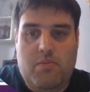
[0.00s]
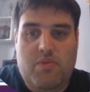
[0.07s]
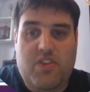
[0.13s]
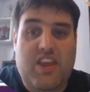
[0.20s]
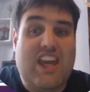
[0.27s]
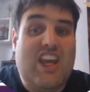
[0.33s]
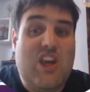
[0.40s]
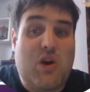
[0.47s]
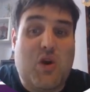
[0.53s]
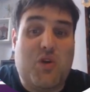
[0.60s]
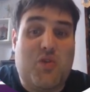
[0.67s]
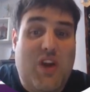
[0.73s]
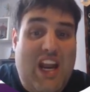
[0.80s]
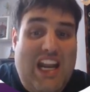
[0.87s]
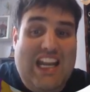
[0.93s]
thing you
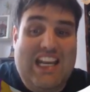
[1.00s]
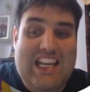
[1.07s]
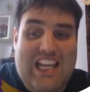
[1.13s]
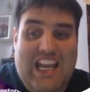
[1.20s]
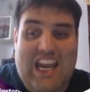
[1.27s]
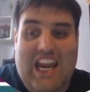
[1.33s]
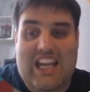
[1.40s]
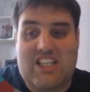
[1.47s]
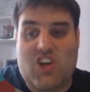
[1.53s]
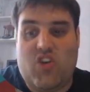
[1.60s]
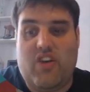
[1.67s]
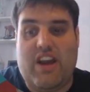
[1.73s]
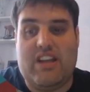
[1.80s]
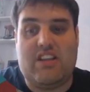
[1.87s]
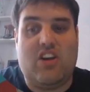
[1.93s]
could really need,
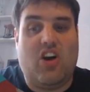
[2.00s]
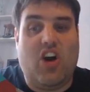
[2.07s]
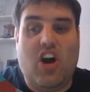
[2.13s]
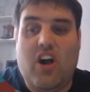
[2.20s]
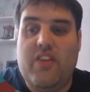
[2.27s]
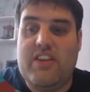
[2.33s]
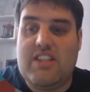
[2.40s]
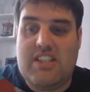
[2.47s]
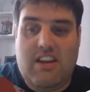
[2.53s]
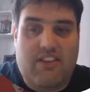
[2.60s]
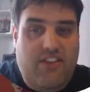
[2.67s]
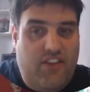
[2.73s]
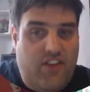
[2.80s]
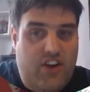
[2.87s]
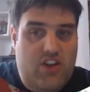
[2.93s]
creating all the
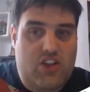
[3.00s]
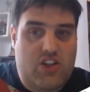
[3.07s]
different